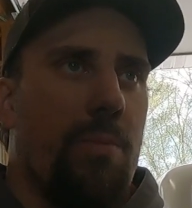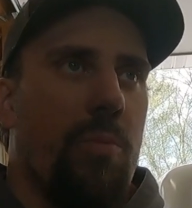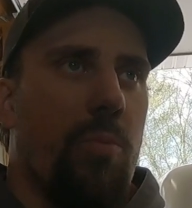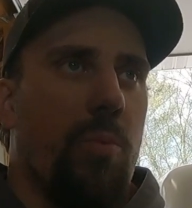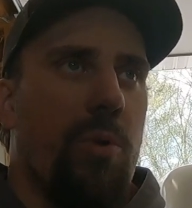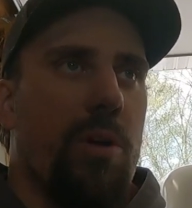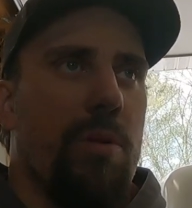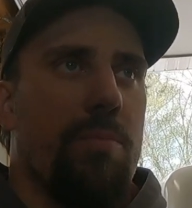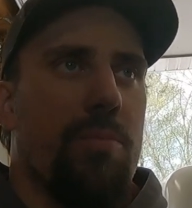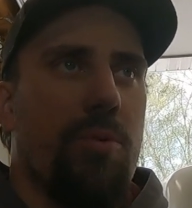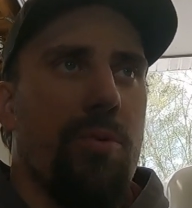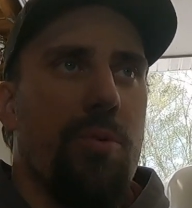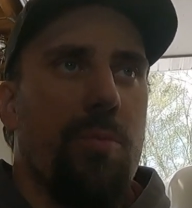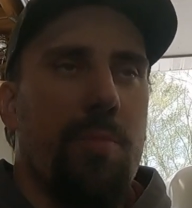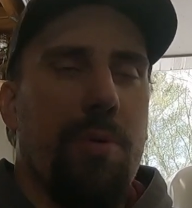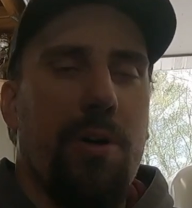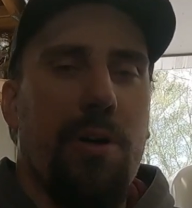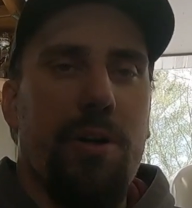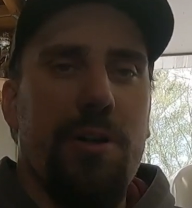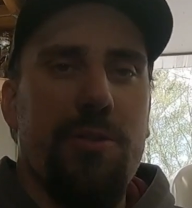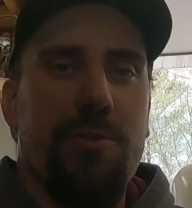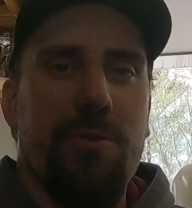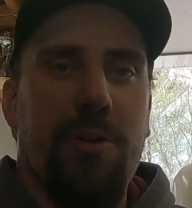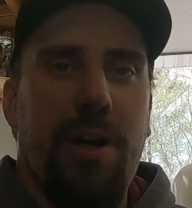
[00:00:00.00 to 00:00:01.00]
Where both
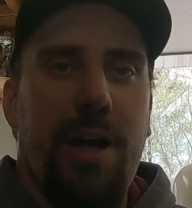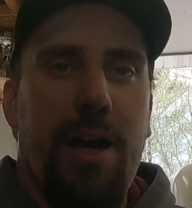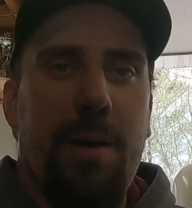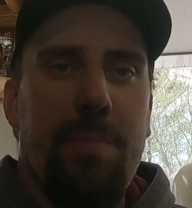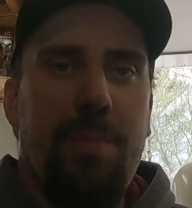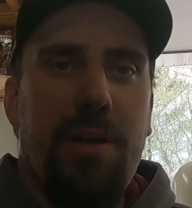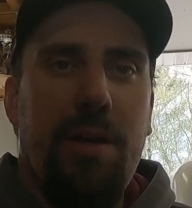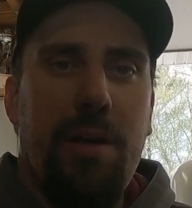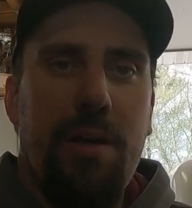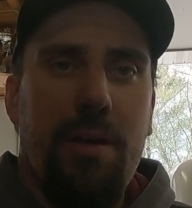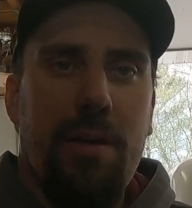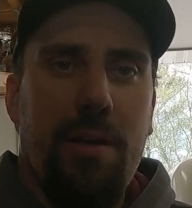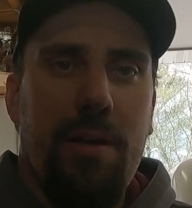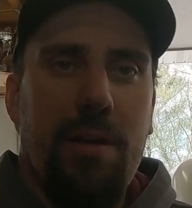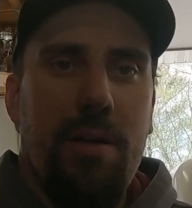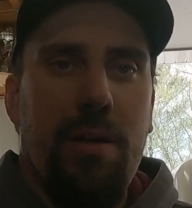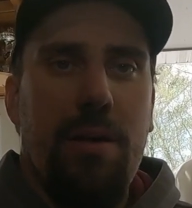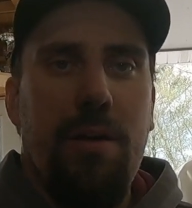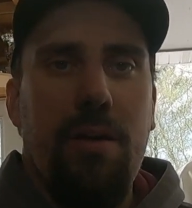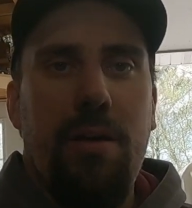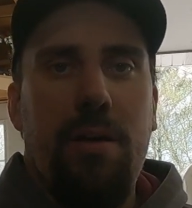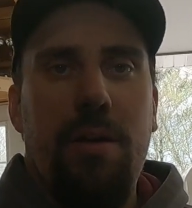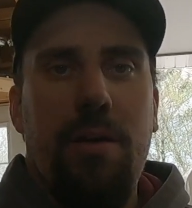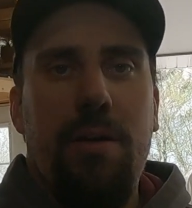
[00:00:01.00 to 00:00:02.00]
parties were happy.
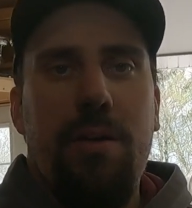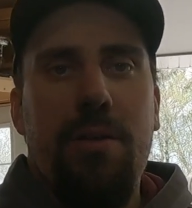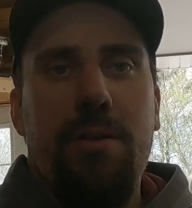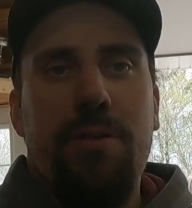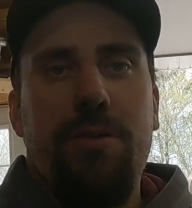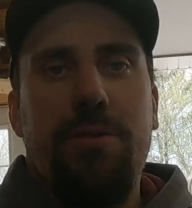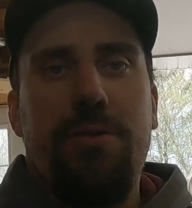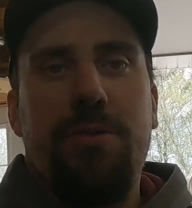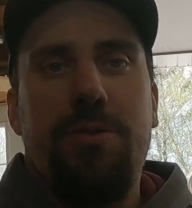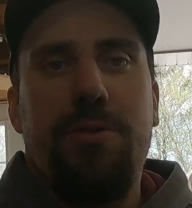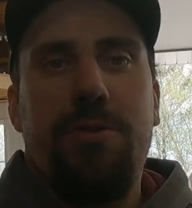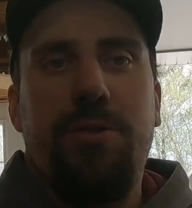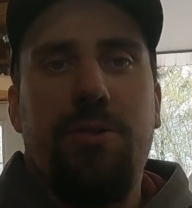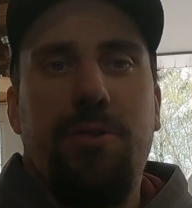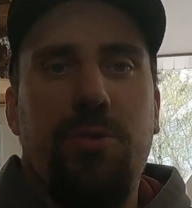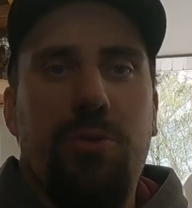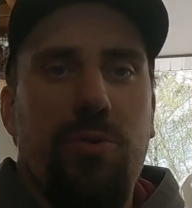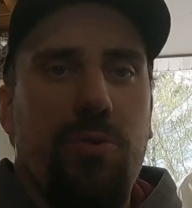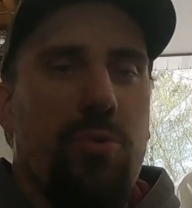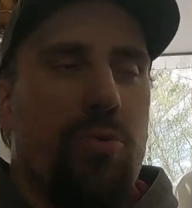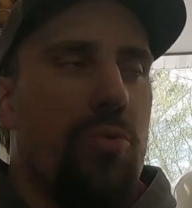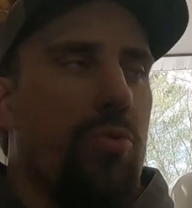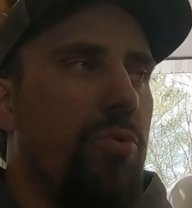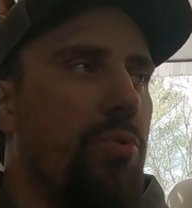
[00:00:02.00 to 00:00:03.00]

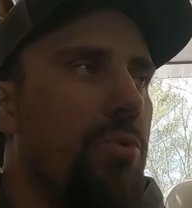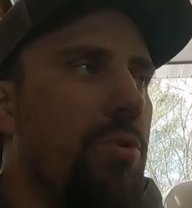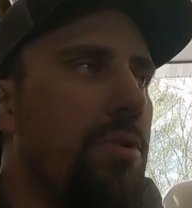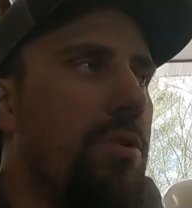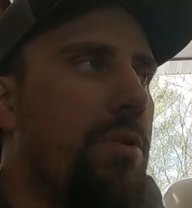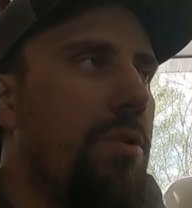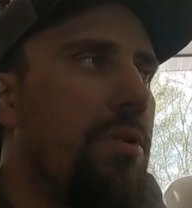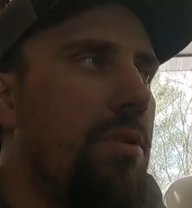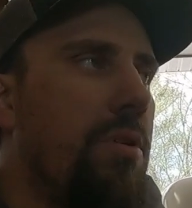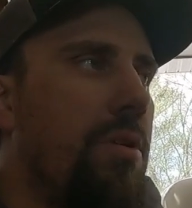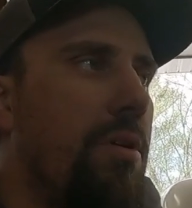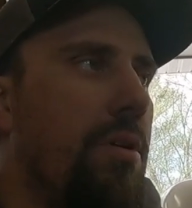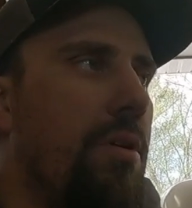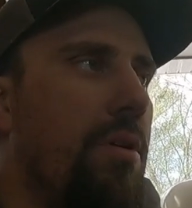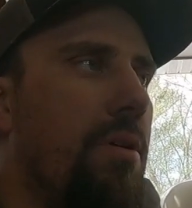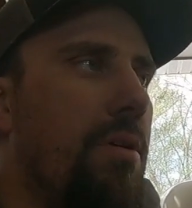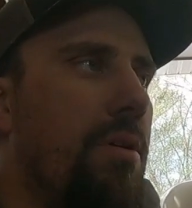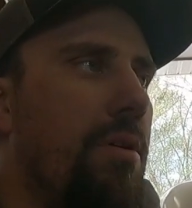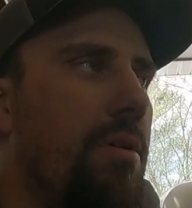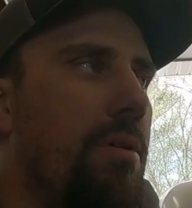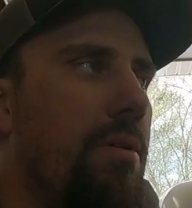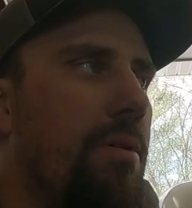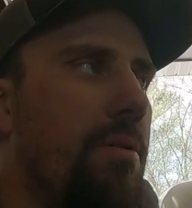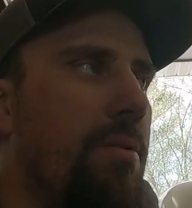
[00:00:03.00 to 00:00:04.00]
So,
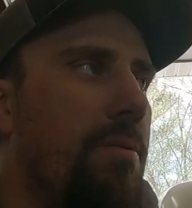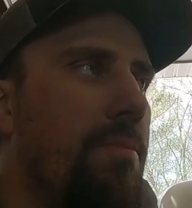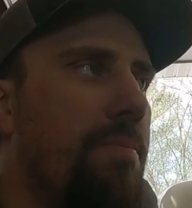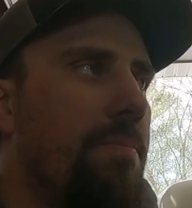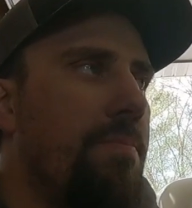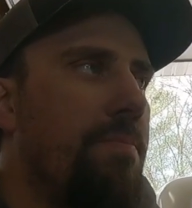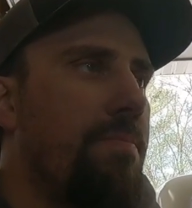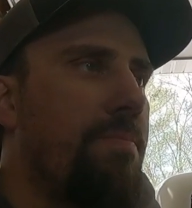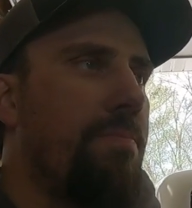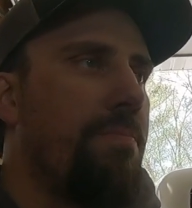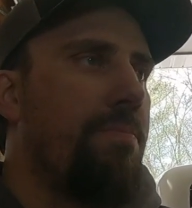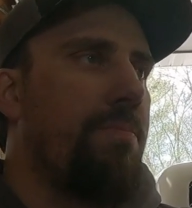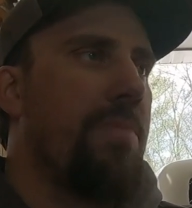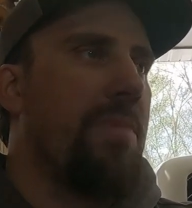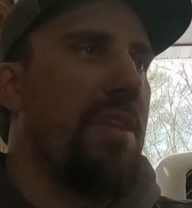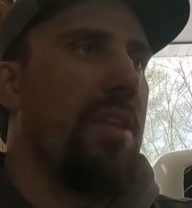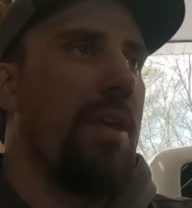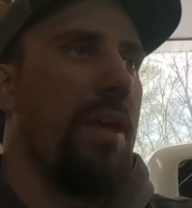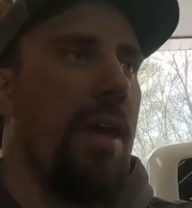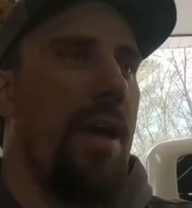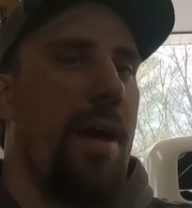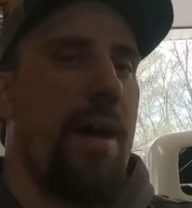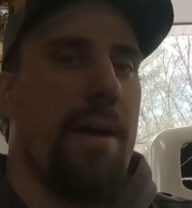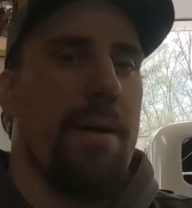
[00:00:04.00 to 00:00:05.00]

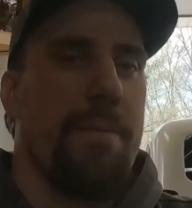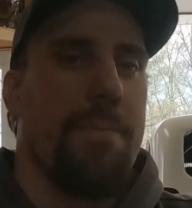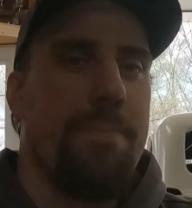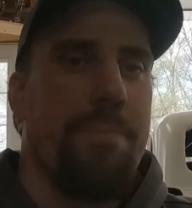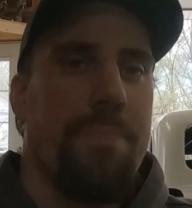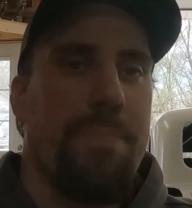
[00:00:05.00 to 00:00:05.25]
yeah.